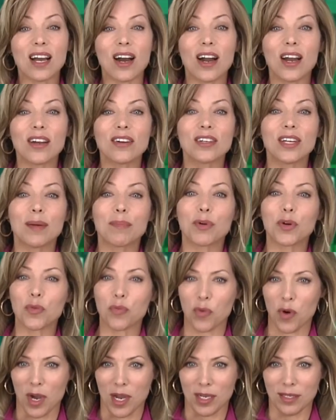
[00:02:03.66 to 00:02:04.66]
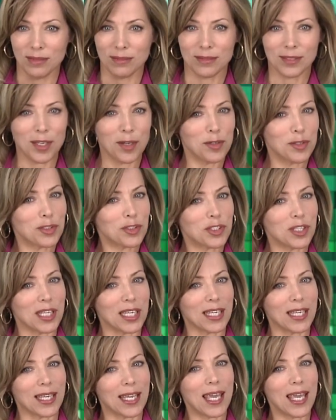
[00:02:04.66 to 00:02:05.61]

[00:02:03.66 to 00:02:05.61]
our number one goes to the